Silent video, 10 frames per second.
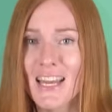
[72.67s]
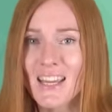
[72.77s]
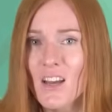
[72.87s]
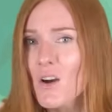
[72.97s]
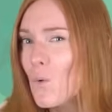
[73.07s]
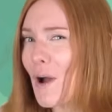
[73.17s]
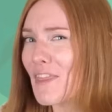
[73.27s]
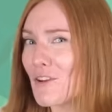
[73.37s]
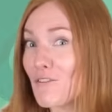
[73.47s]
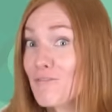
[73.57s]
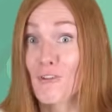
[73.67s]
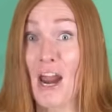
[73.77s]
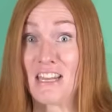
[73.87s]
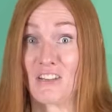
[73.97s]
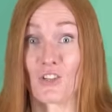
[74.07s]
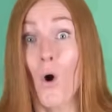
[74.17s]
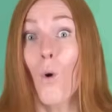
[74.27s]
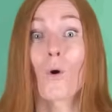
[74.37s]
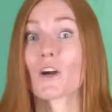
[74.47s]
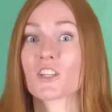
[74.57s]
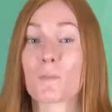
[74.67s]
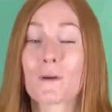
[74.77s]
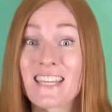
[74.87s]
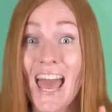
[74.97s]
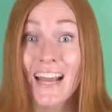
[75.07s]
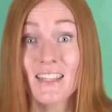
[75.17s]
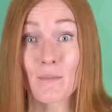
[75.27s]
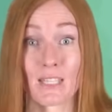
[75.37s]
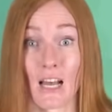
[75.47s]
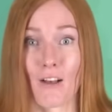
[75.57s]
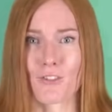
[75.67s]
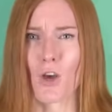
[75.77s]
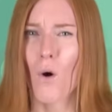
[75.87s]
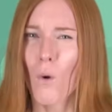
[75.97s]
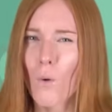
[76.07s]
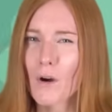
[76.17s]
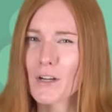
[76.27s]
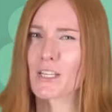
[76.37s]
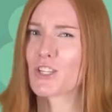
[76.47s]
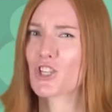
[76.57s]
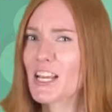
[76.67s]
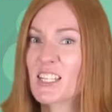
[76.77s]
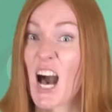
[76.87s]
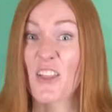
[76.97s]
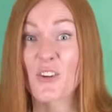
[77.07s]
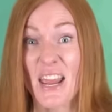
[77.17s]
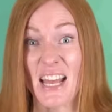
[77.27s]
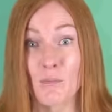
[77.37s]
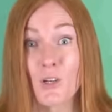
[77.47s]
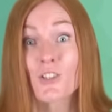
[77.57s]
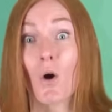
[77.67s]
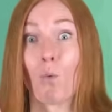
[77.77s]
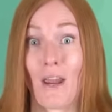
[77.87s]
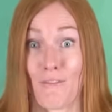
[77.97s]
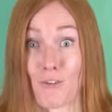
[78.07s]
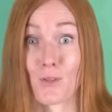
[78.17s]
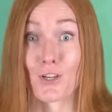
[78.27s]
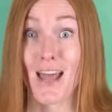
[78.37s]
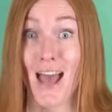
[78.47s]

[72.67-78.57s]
like when they're frightened, or to protect themselves, or to chase other animals away from their